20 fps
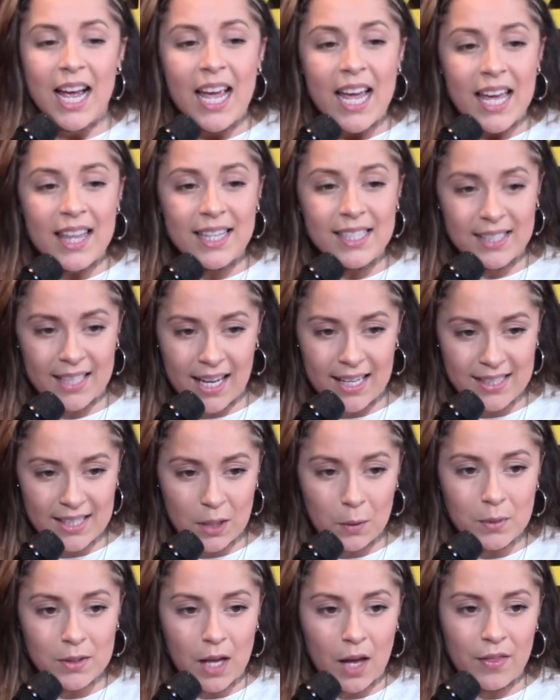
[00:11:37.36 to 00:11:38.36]
In this case,
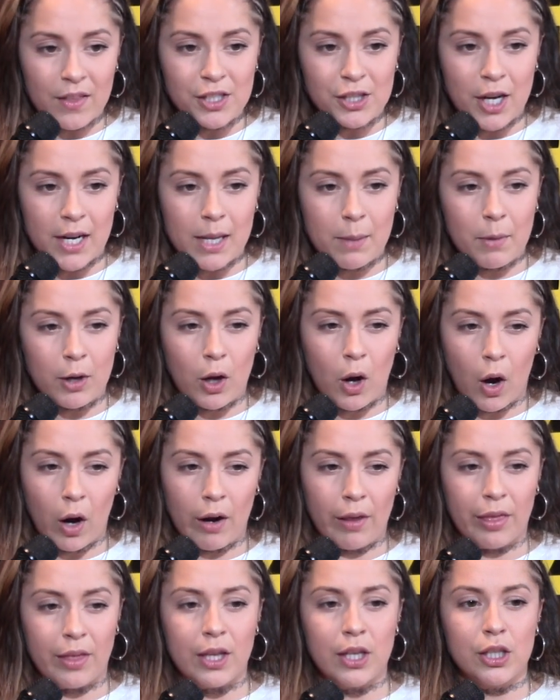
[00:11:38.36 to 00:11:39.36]
he was on the Jenny
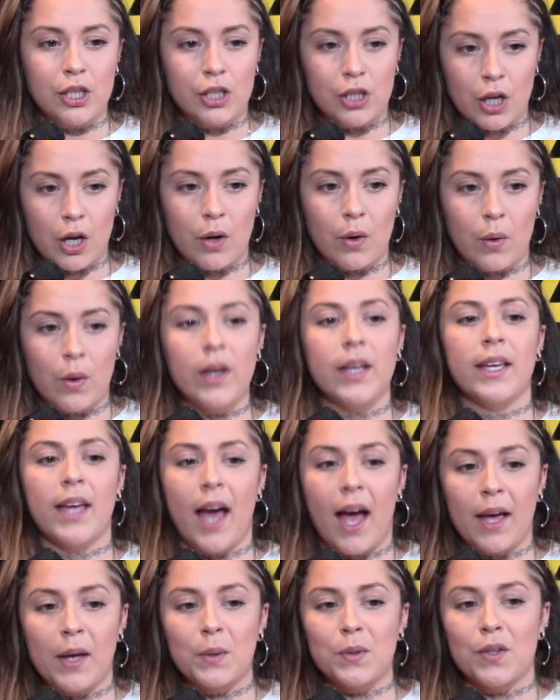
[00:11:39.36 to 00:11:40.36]
McCarthy show.
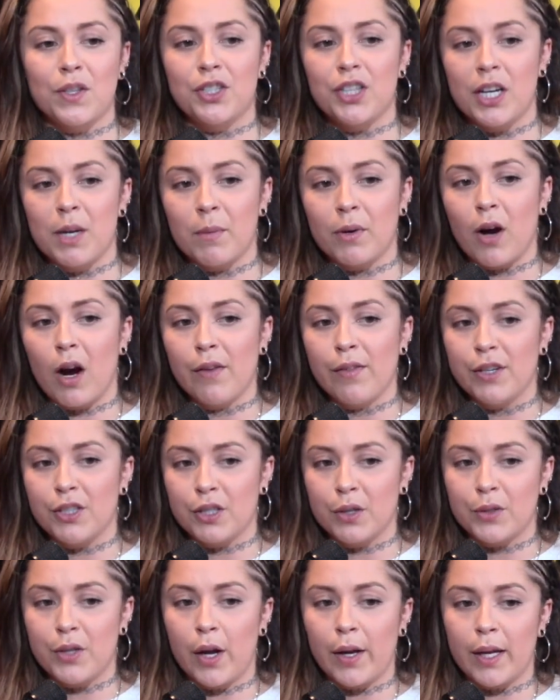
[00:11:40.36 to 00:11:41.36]
Yeah, he was on the Jenny McCarthy
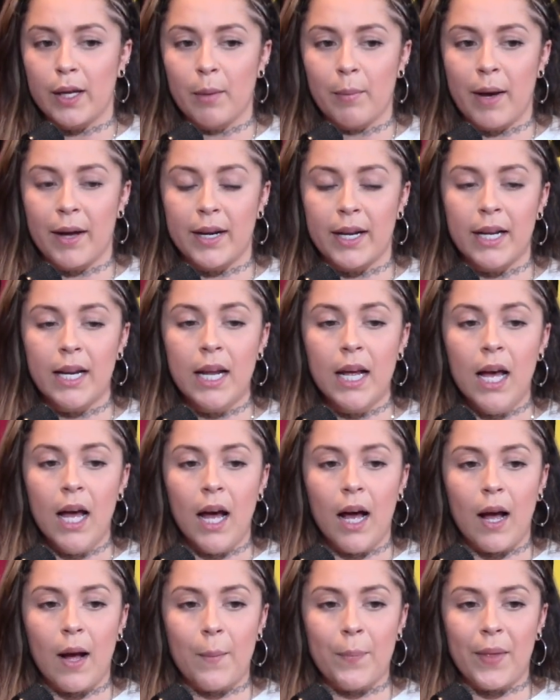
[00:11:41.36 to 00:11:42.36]
show talking about it.
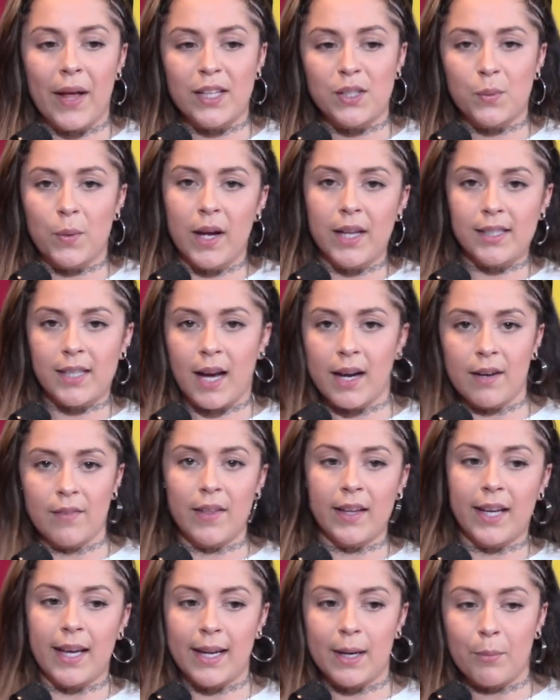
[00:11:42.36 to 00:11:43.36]
That's why it's kind of
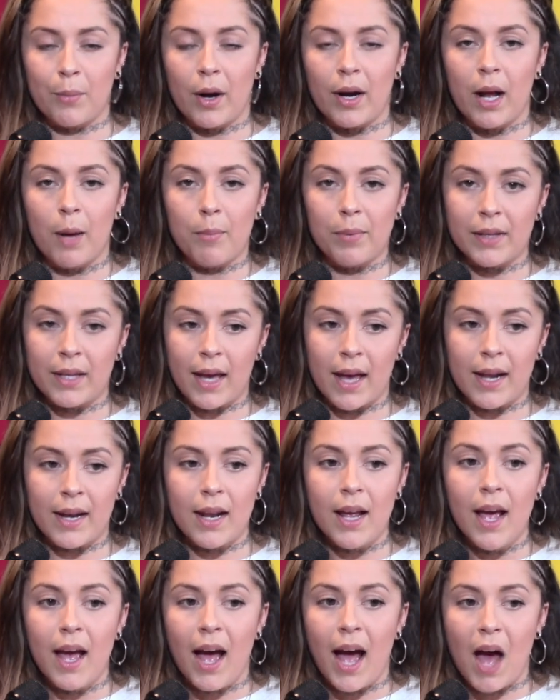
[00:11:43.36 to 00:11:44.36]
like getting brought up again.
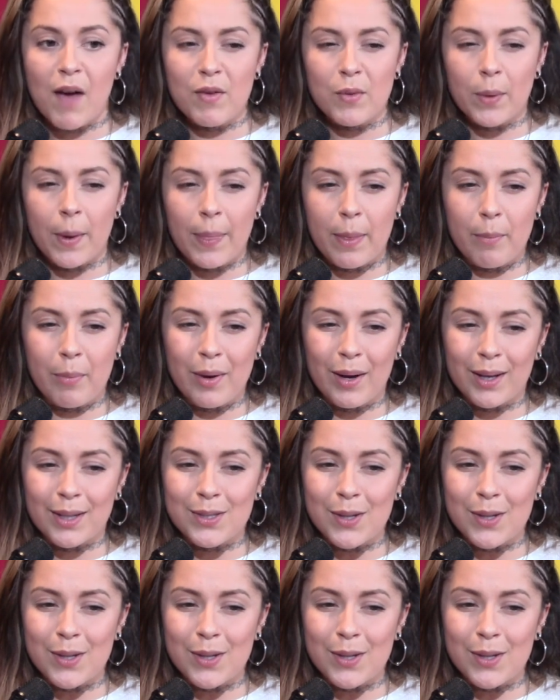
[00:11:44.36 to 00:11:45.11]
Haven't read the book.